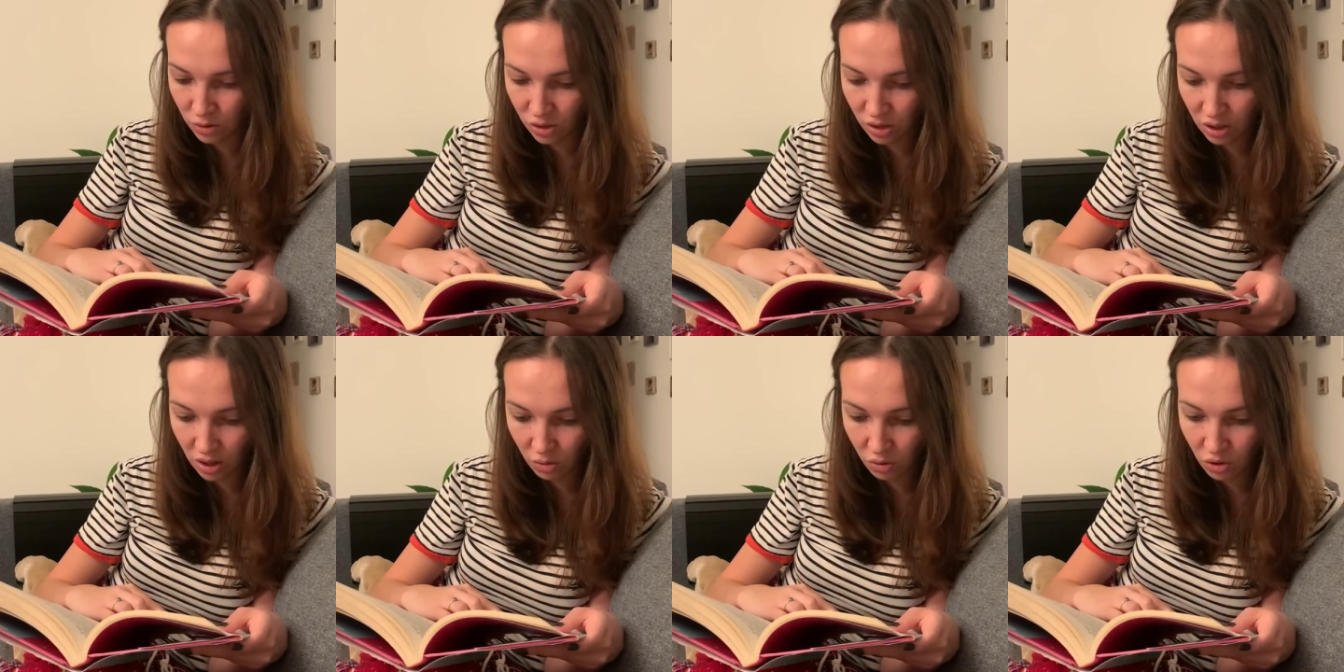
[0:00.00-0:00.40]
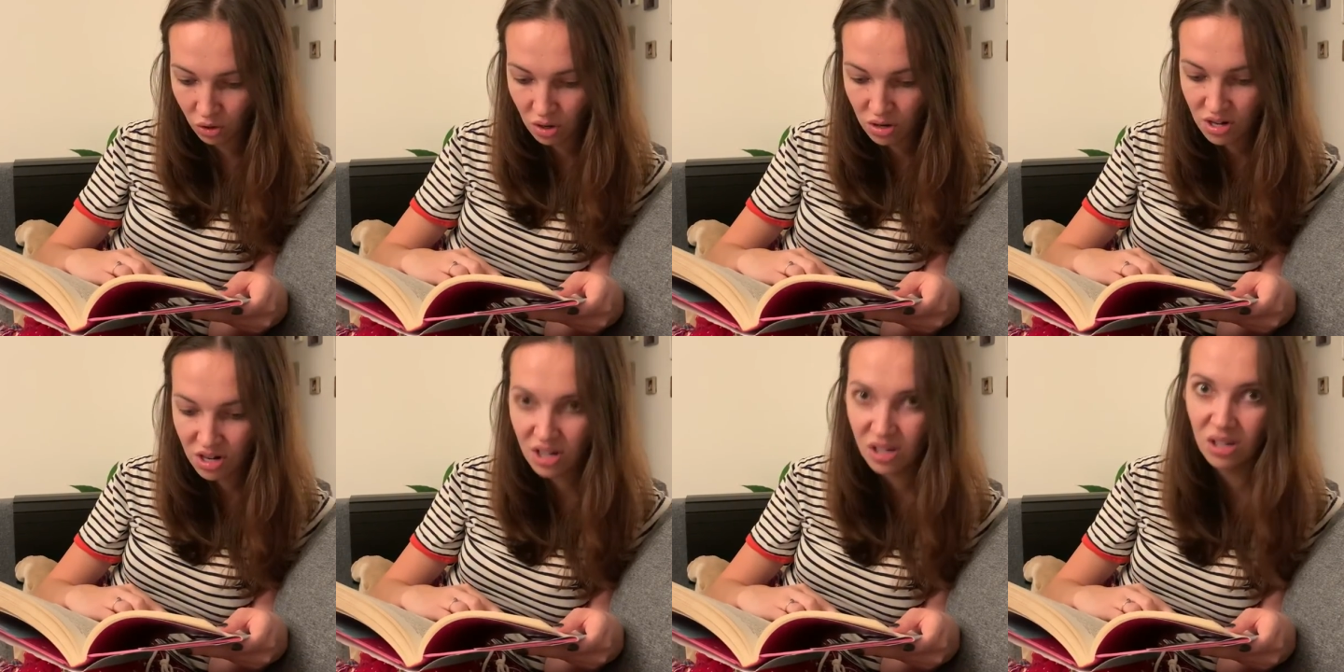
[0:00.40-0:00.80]
so
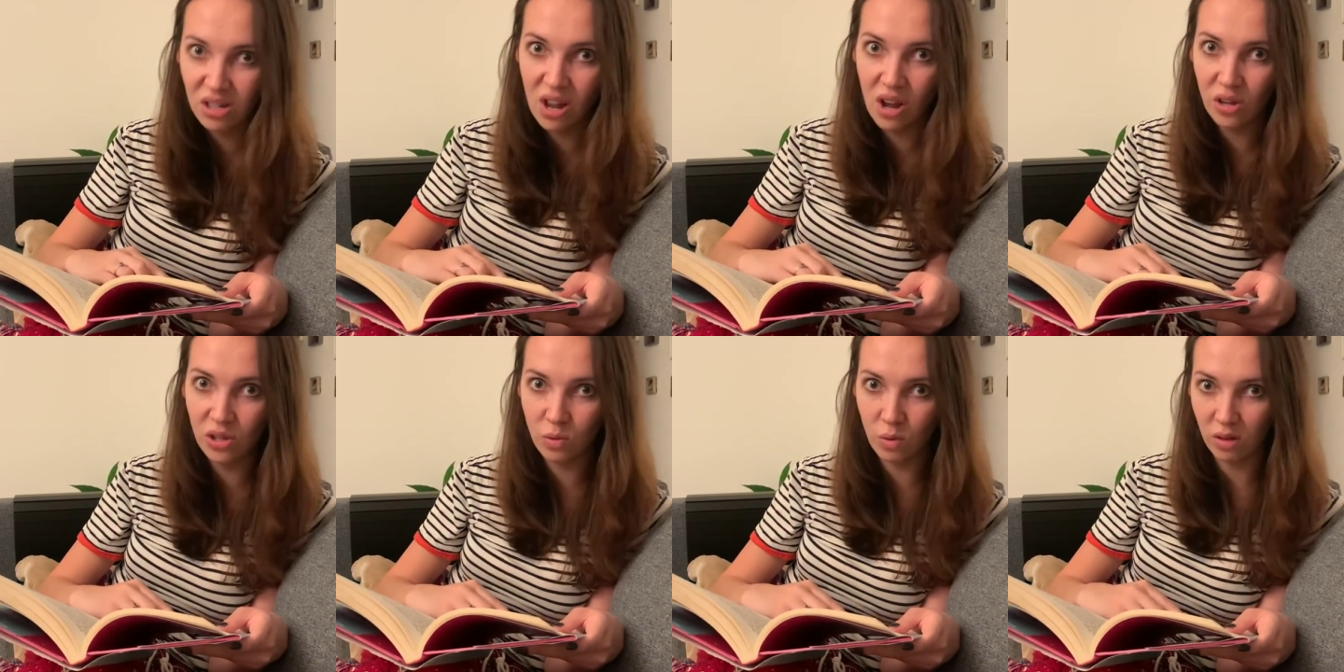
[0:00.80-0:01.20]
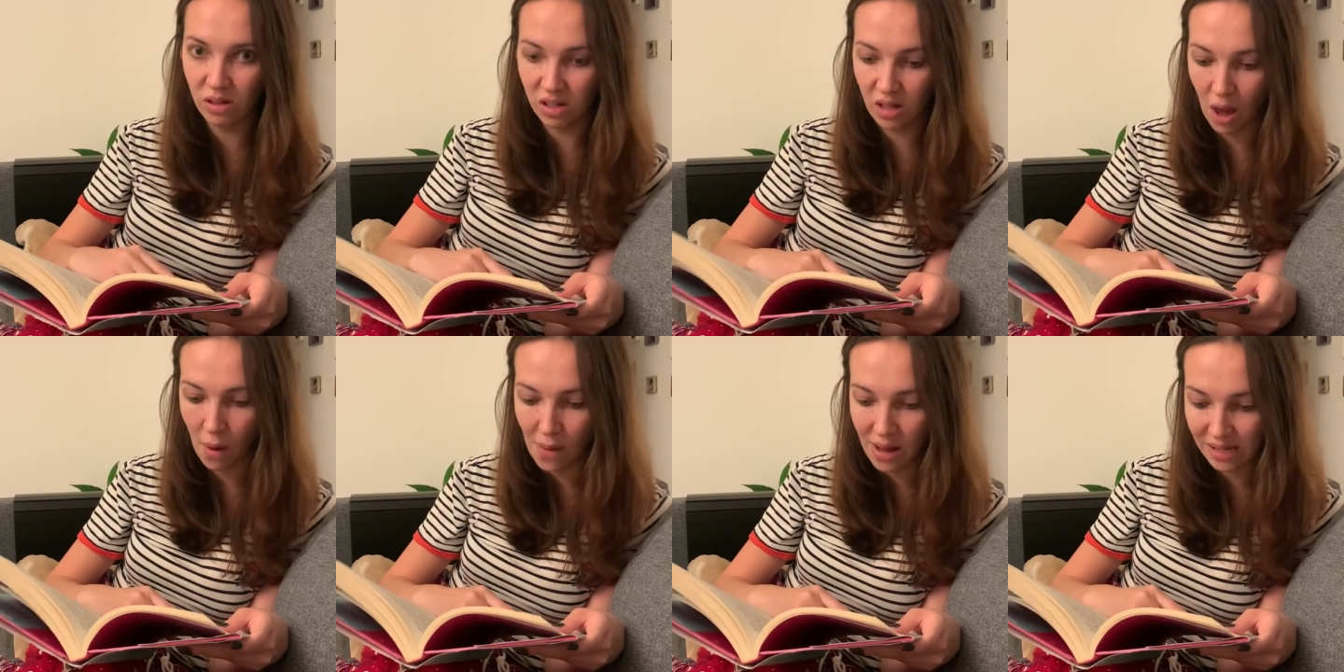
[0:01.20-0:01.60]
goodness knows what's
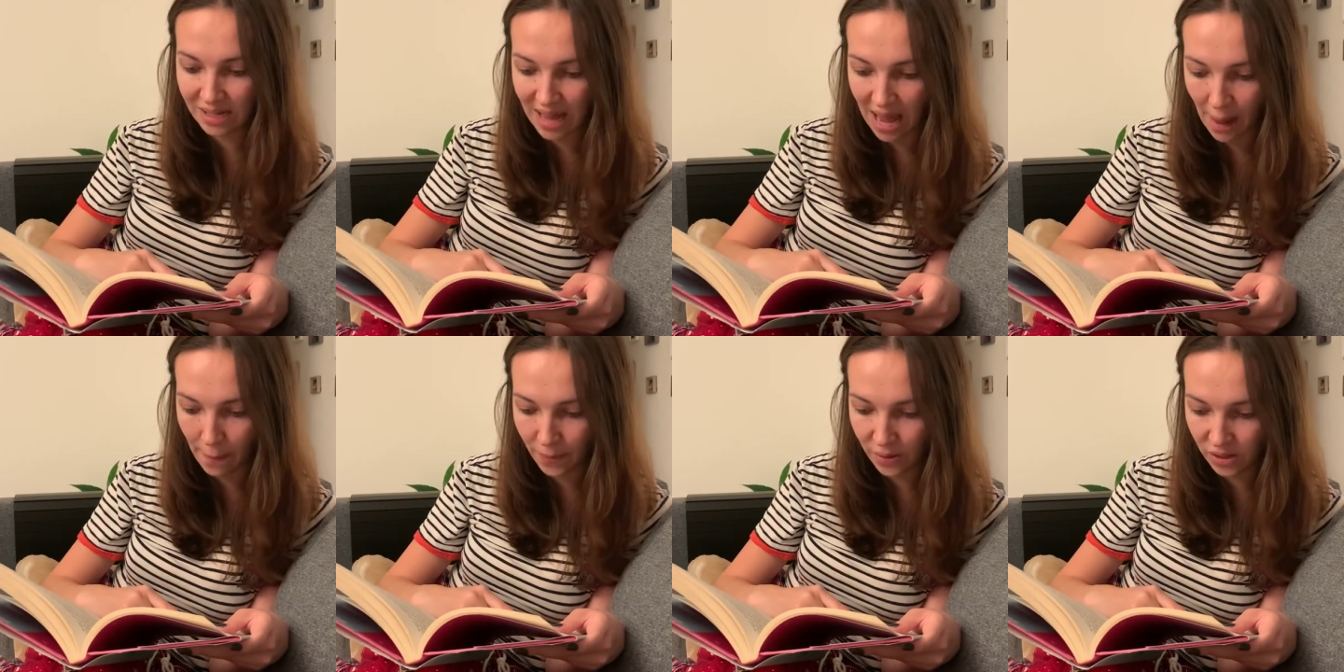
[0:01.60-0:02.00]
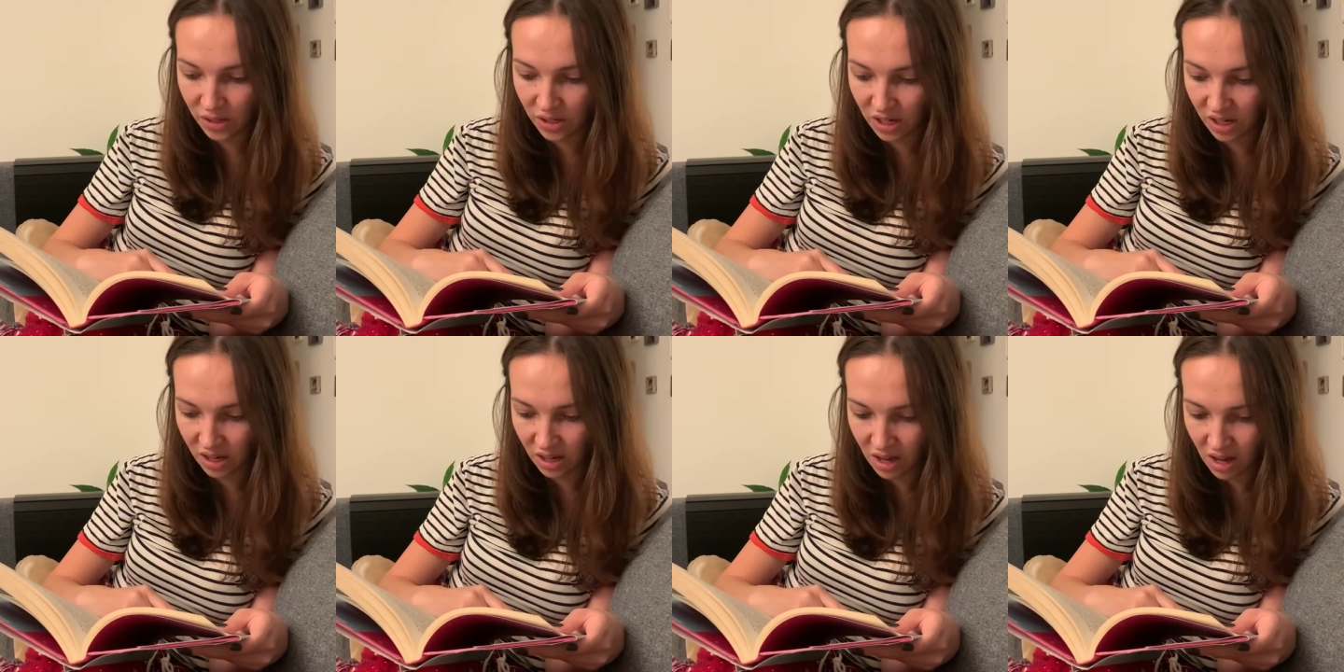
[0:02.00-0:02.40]
going to happen to
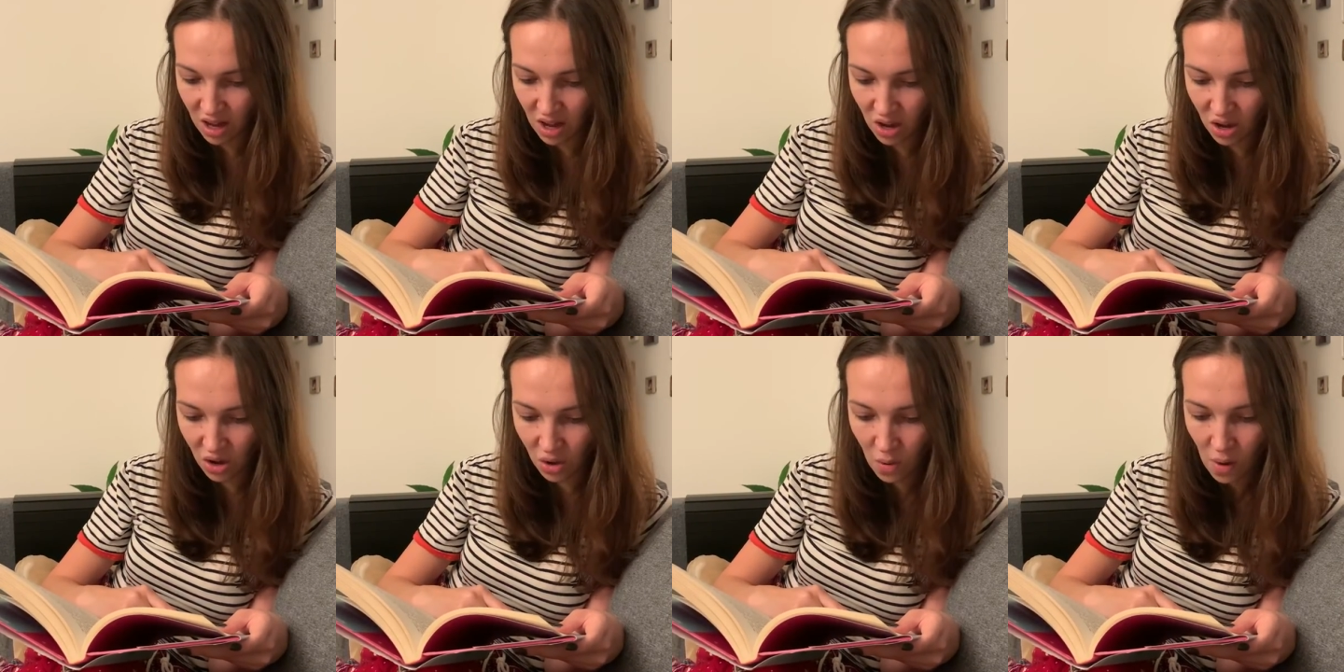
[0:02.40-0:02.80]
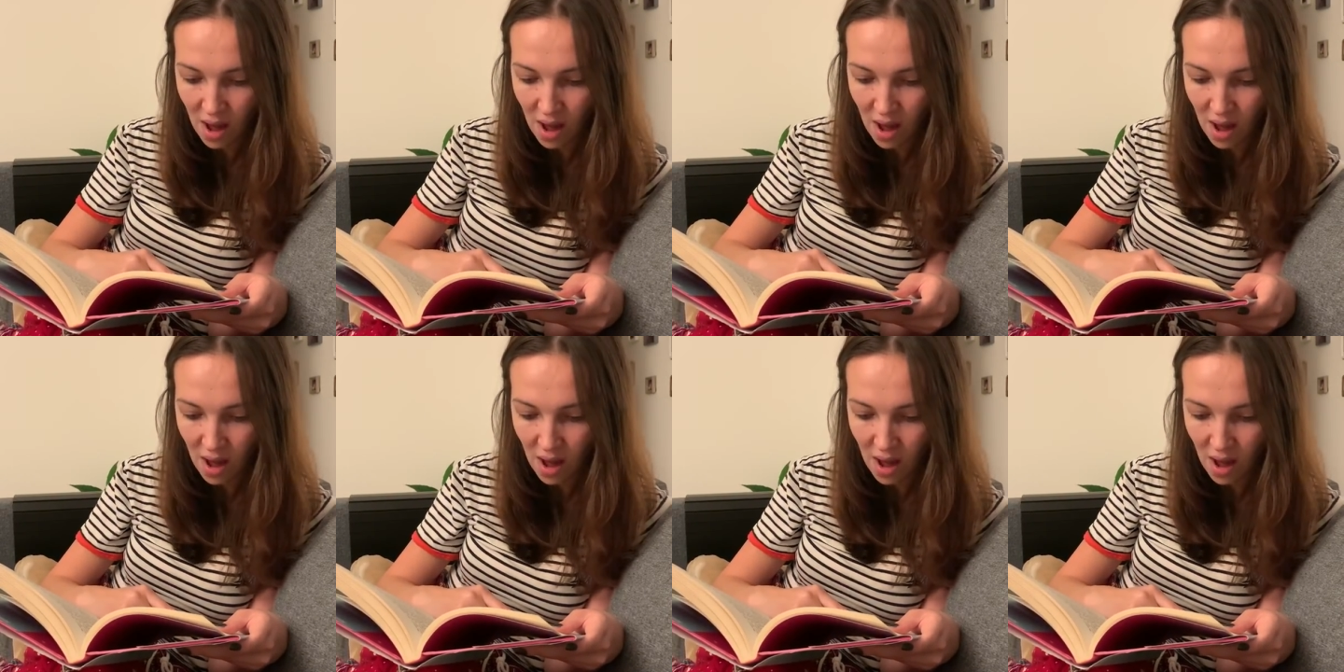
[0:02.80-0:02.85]
you.